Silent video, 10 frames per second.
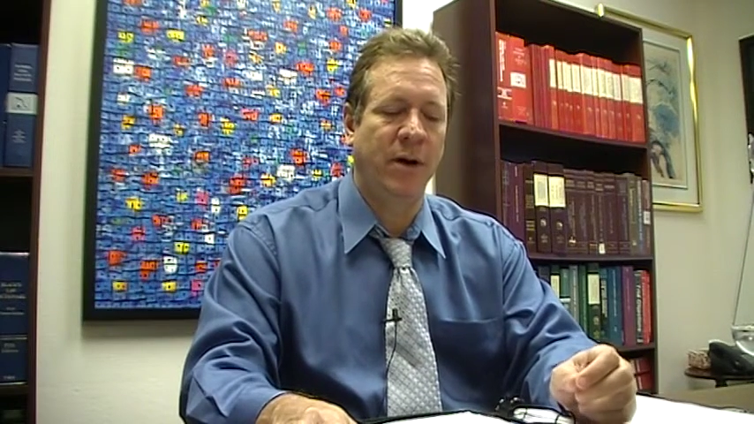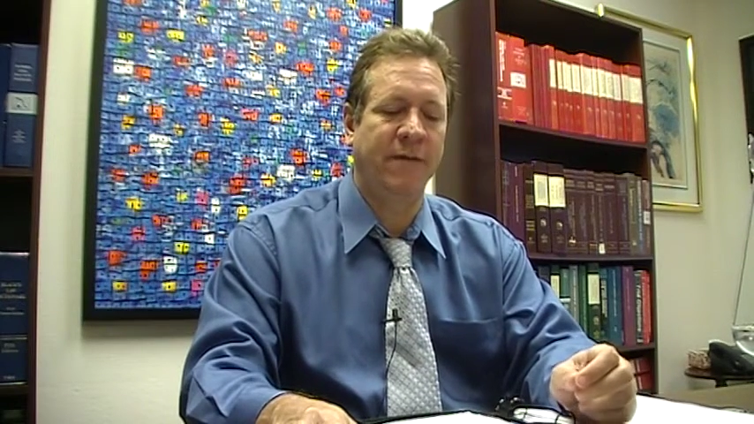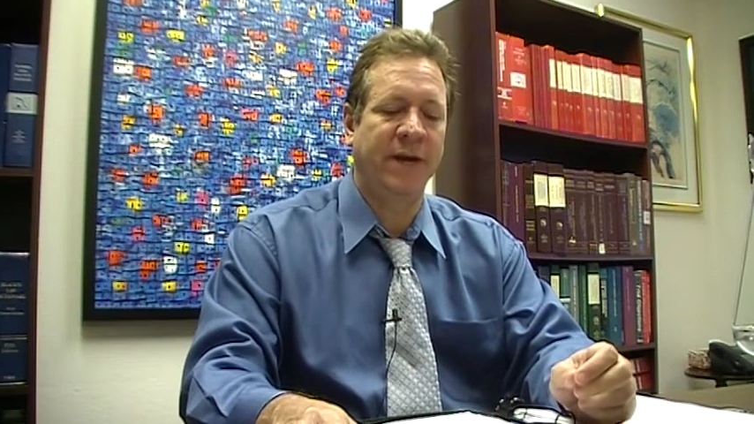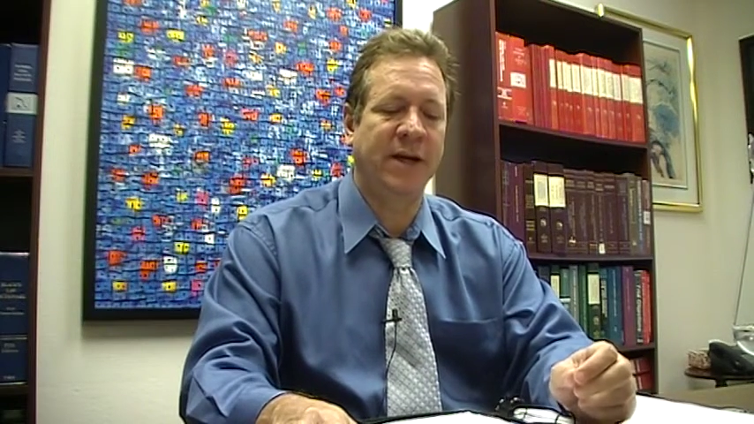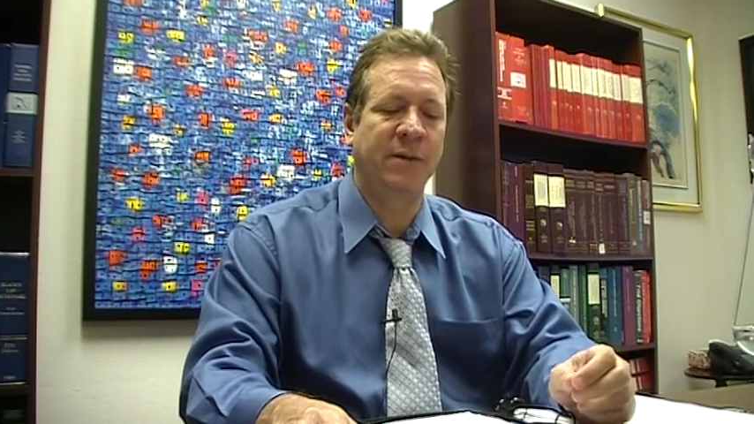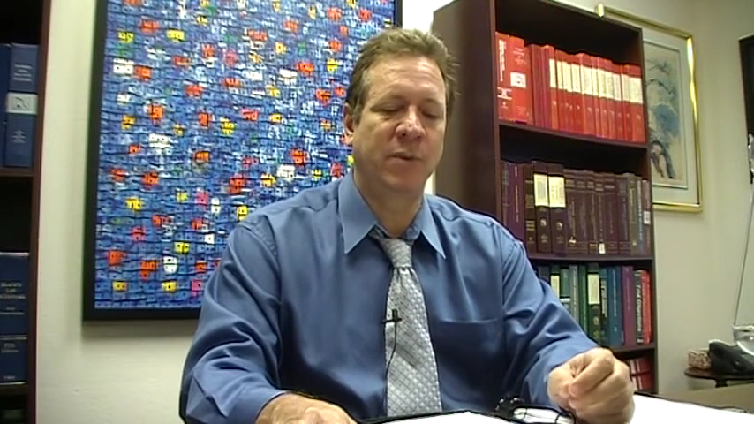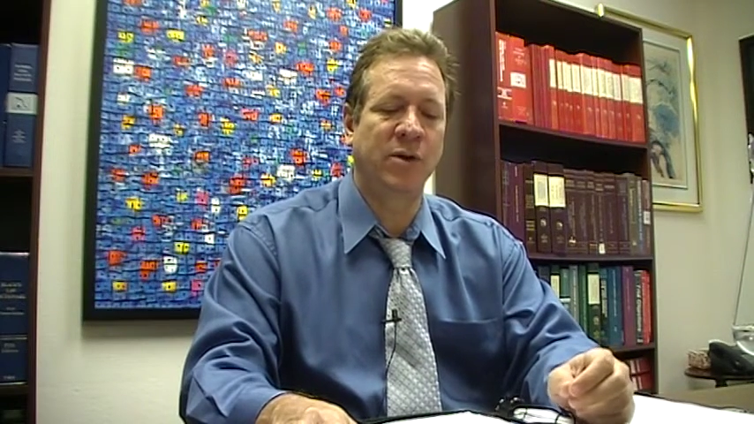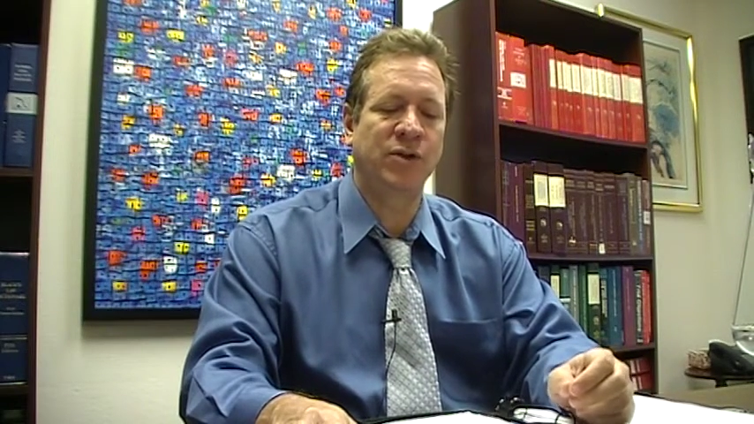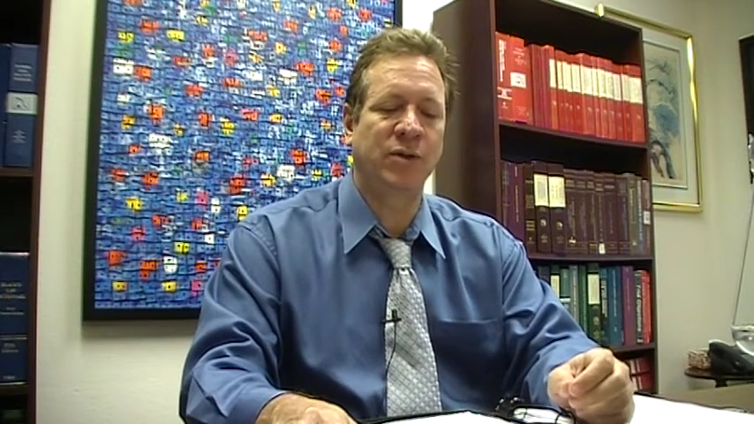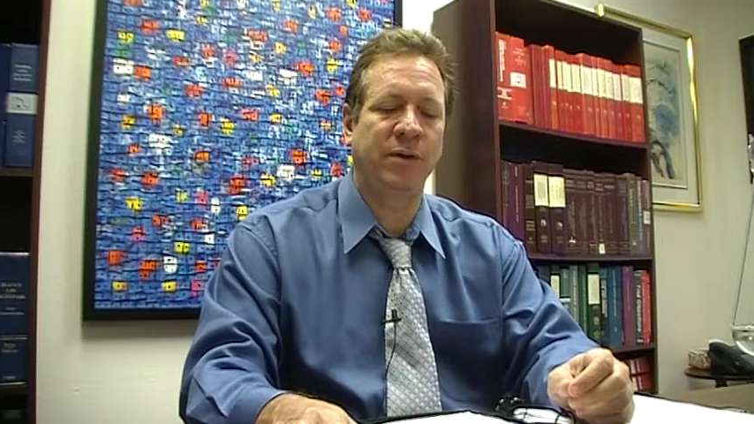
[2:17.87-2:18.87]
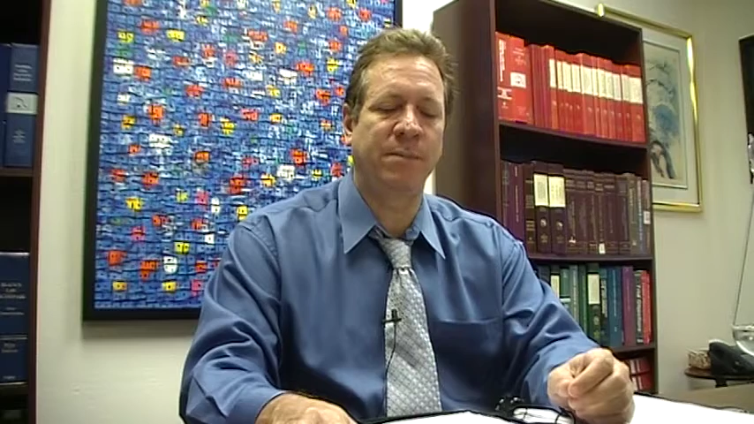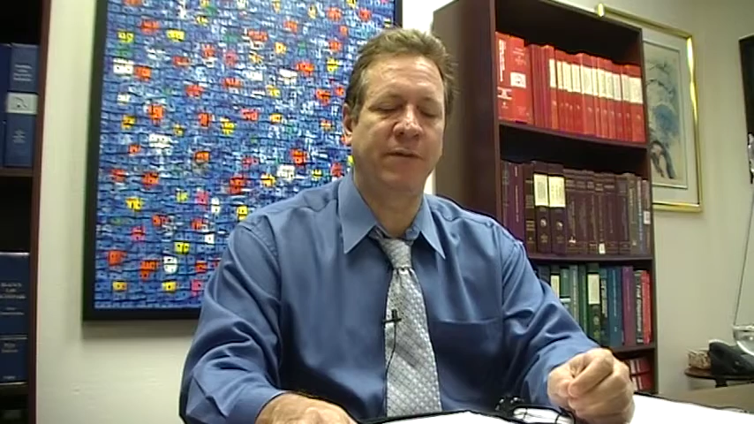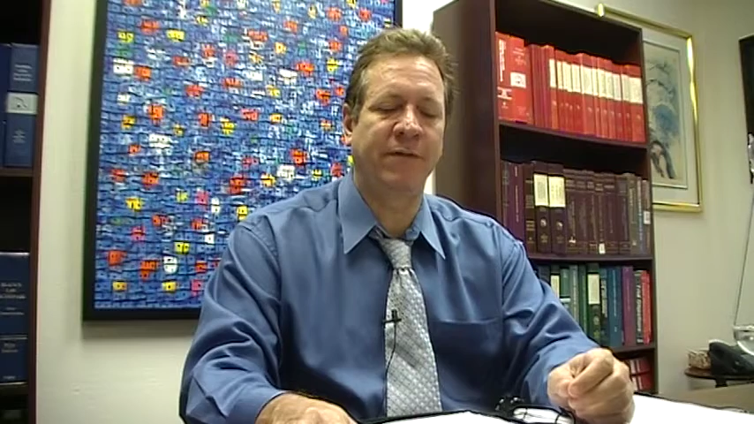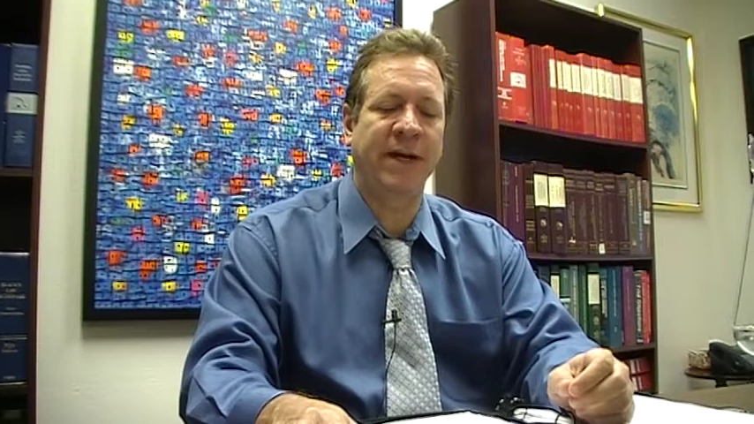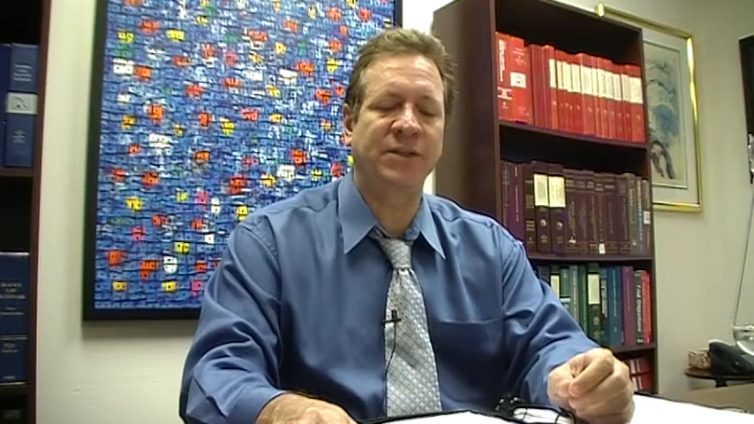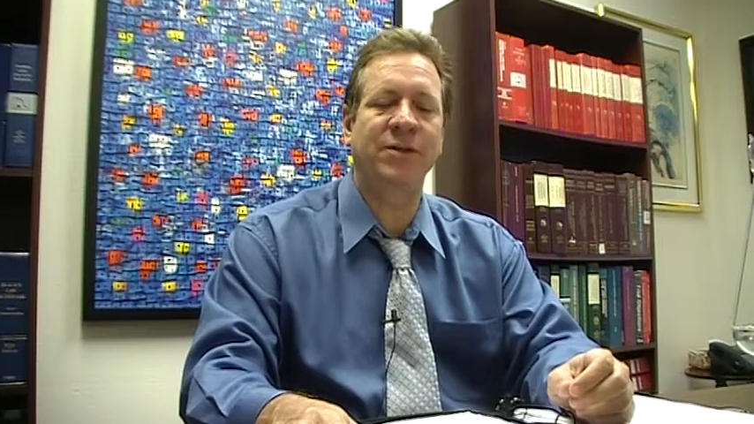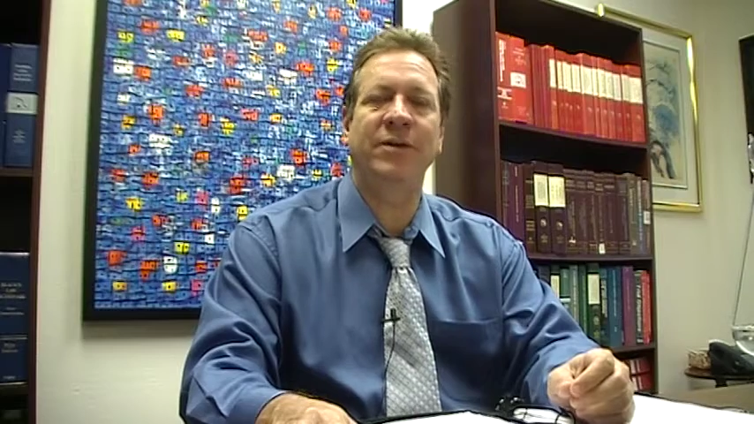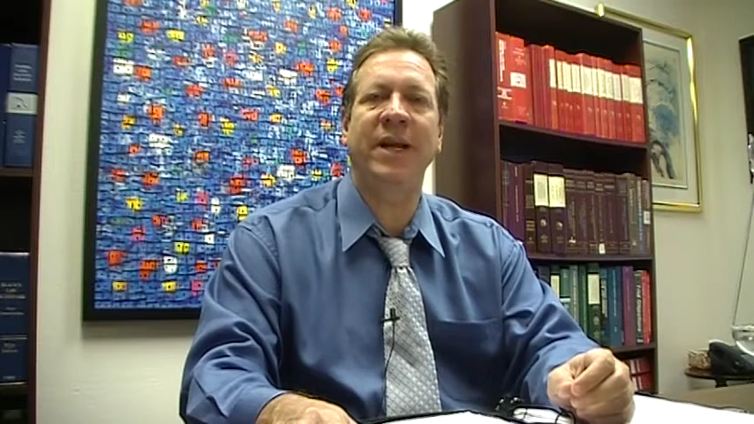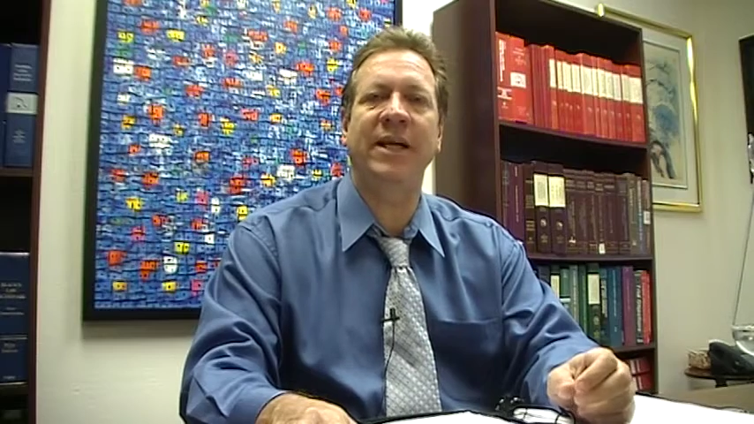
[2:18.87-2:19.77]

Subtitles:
of a commercial or professional